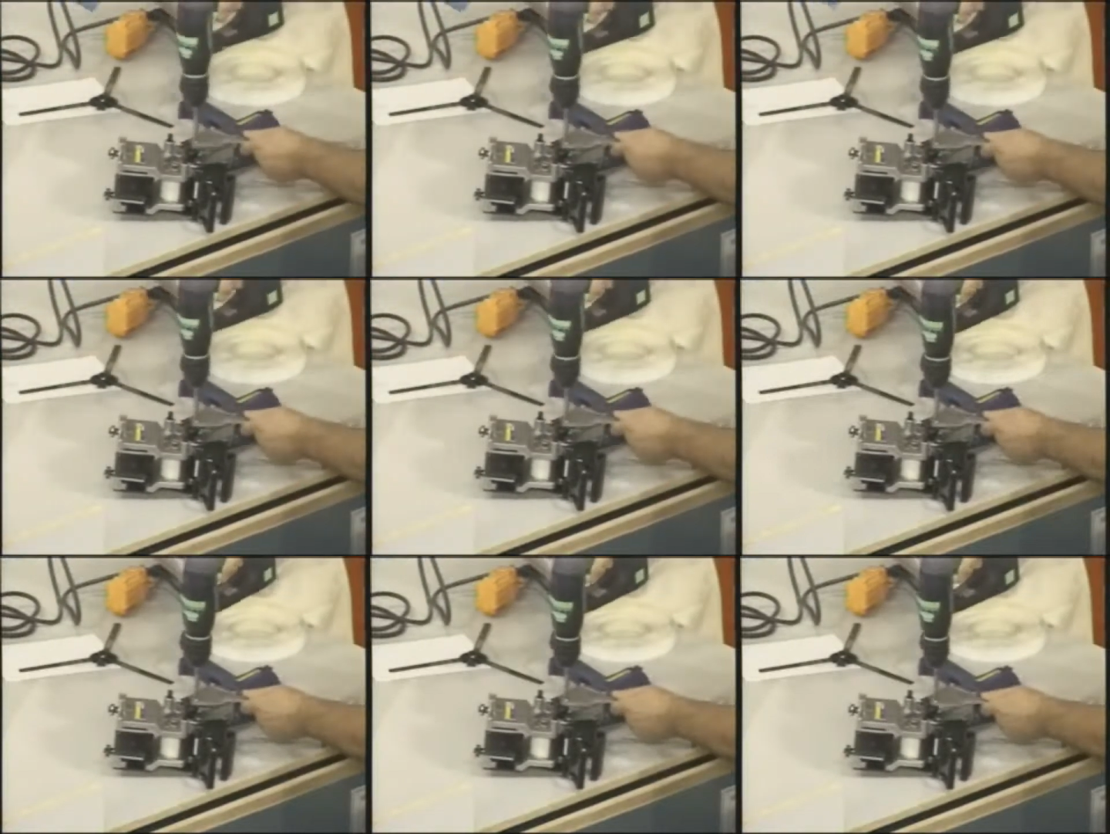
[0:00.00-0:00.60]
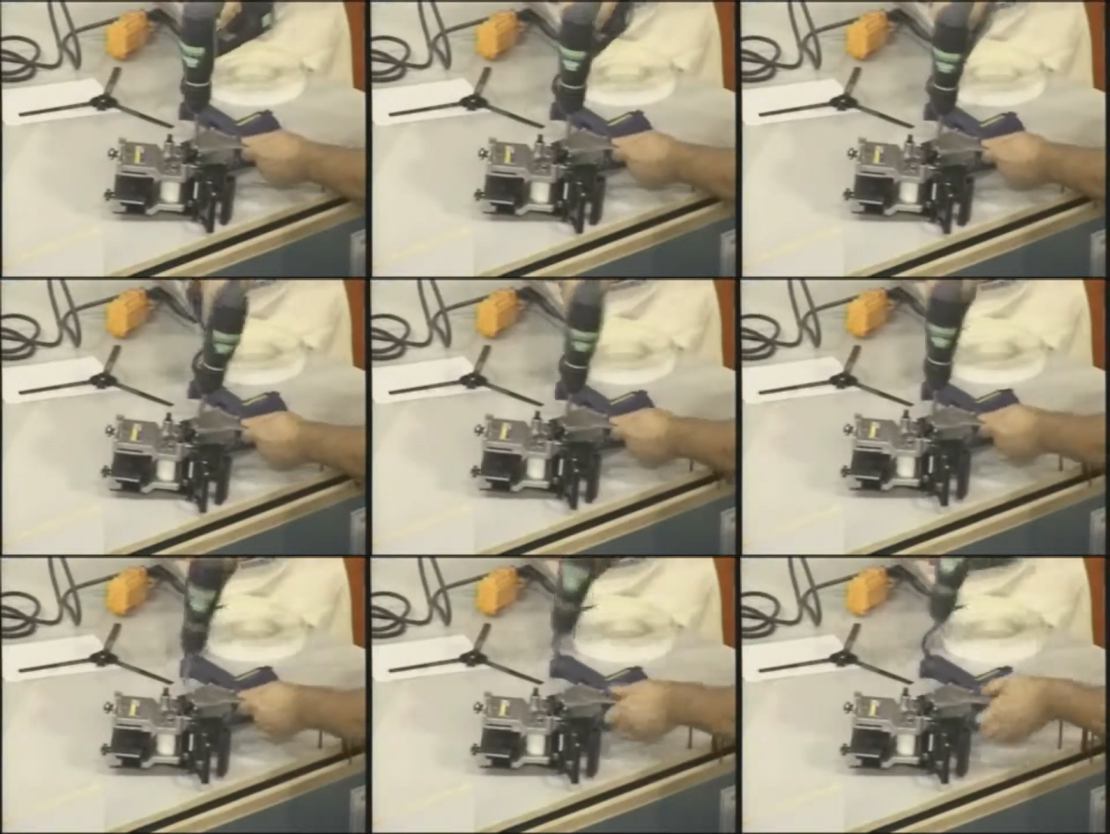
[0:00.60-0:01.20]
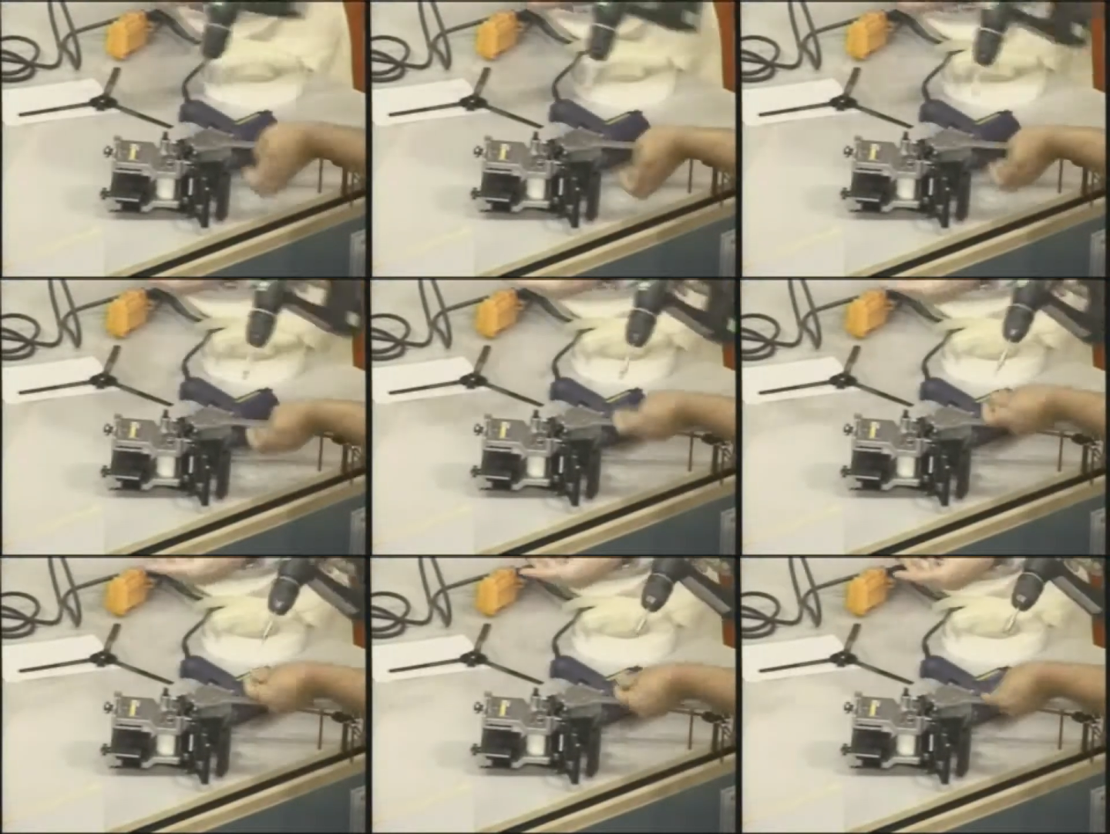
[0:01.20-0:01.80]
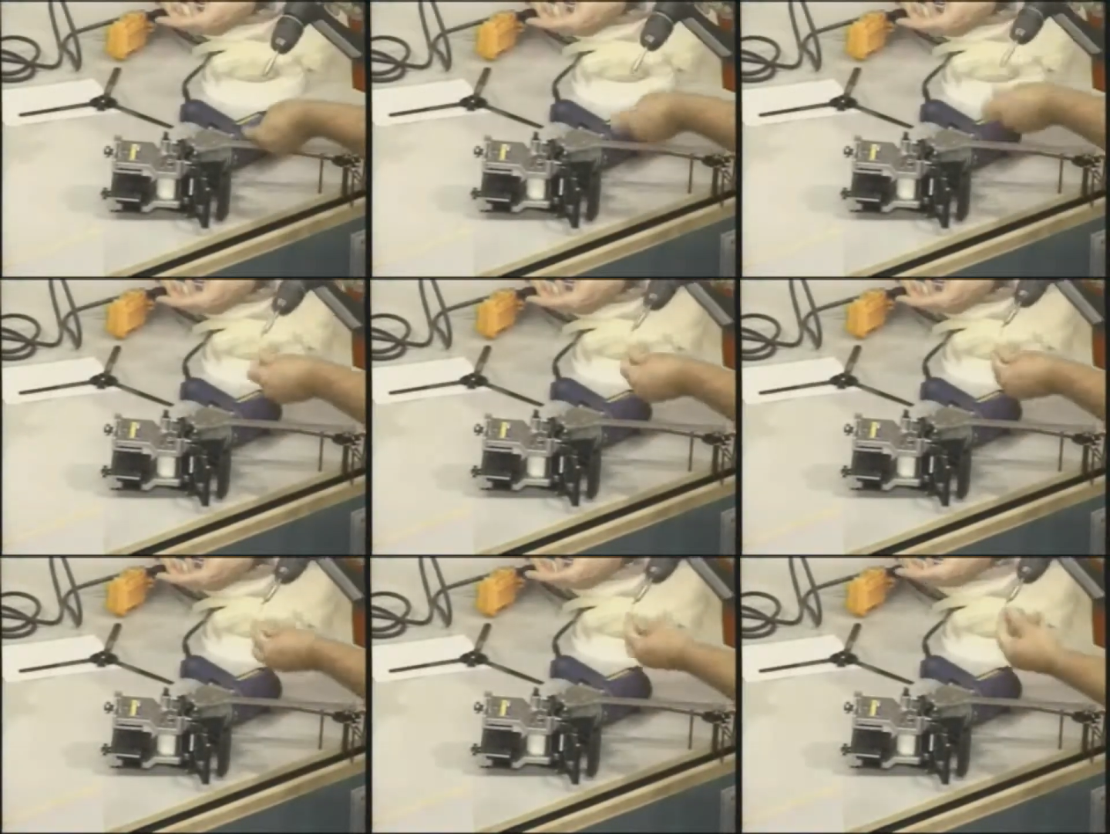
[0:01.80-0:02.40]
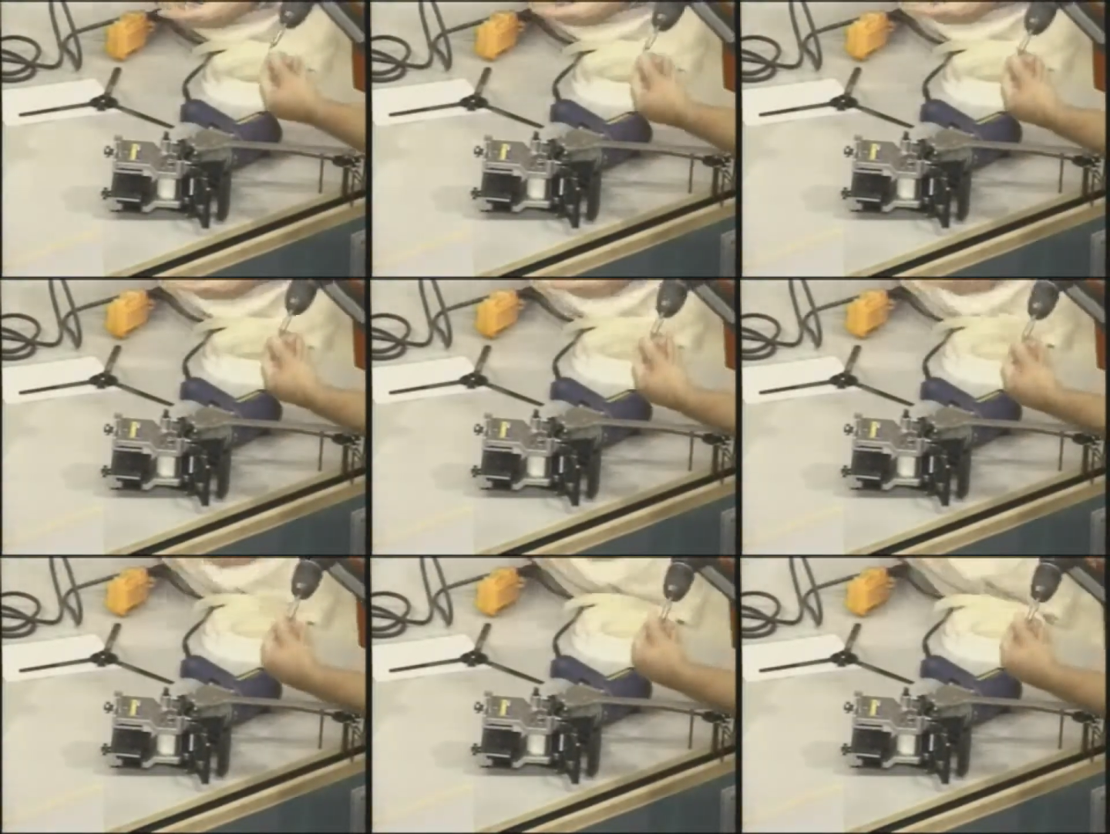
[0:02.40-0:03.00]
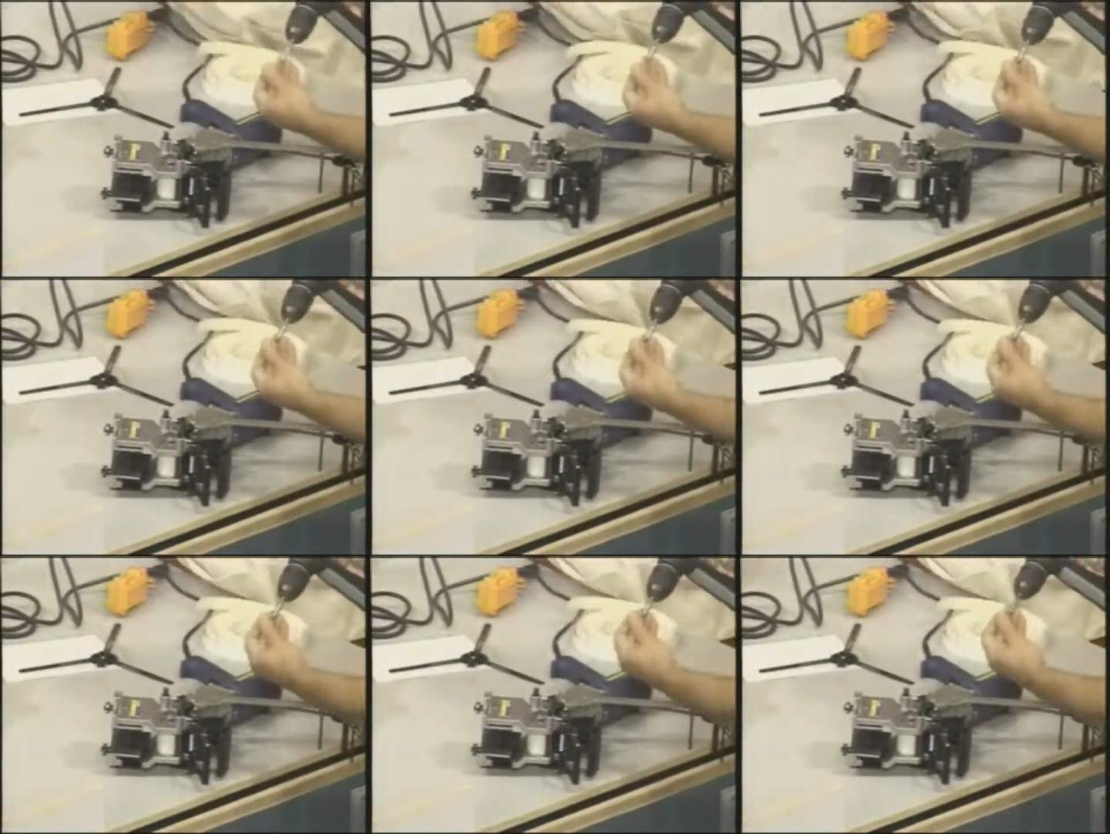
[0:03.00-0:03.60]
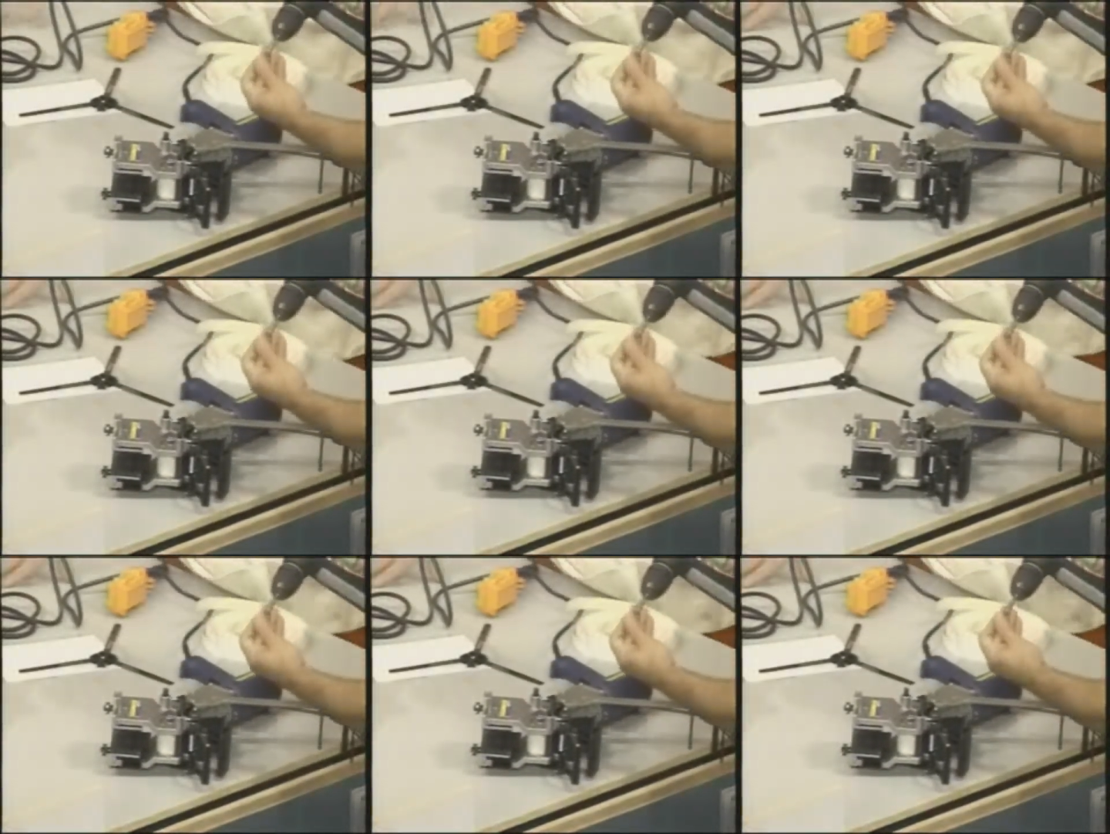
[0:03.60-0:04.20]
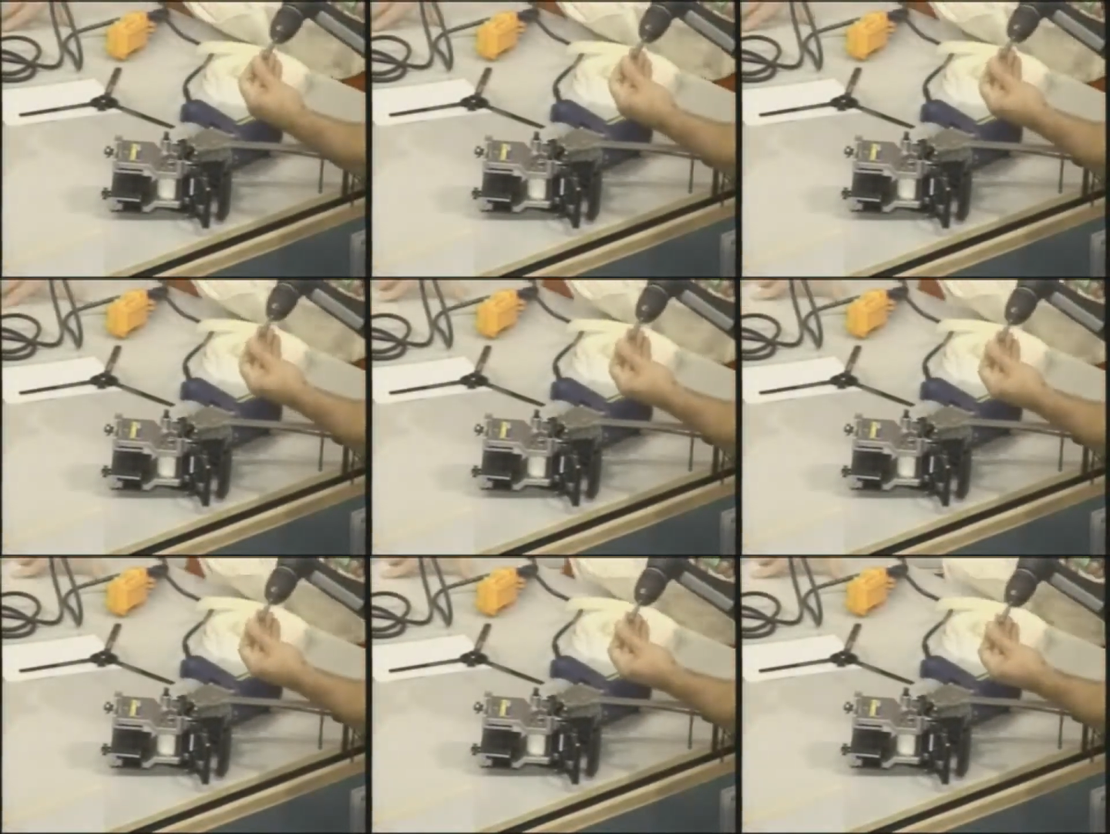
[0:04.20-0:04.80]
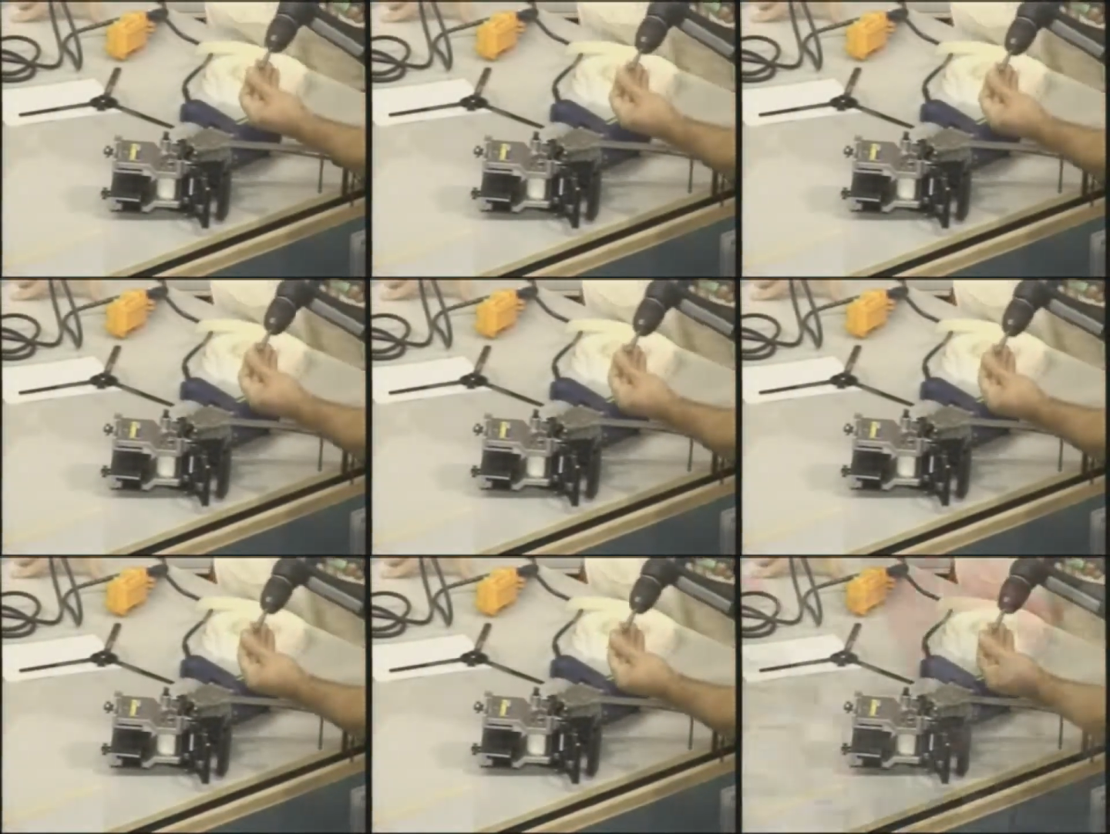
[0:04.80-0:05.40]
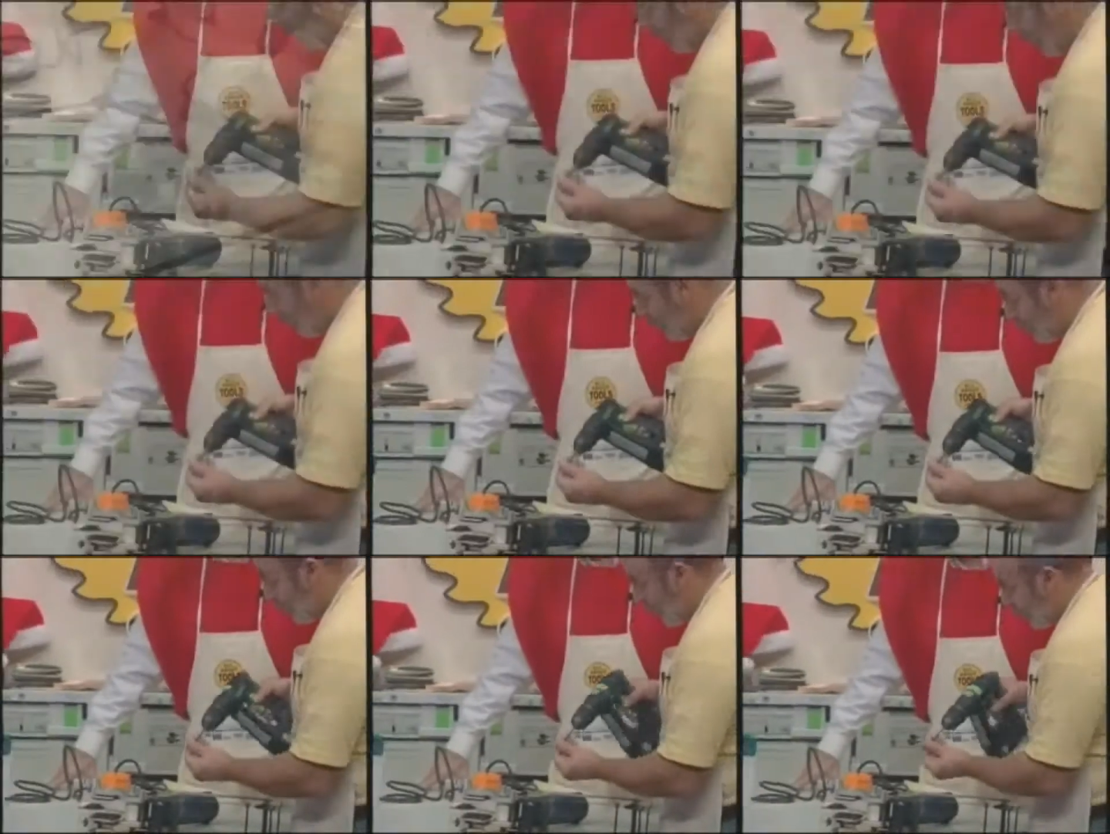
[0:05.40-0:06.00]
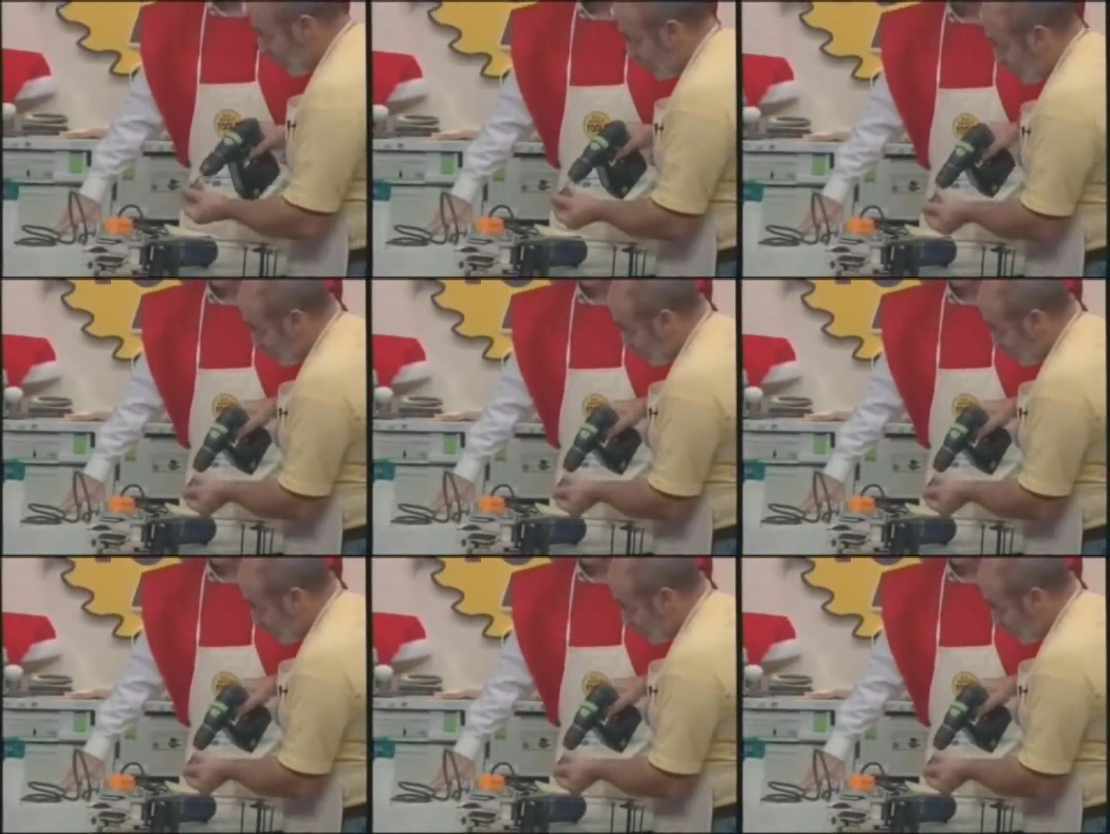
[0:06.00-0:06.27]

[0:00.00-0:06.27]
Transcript: [unreadable: no face in view]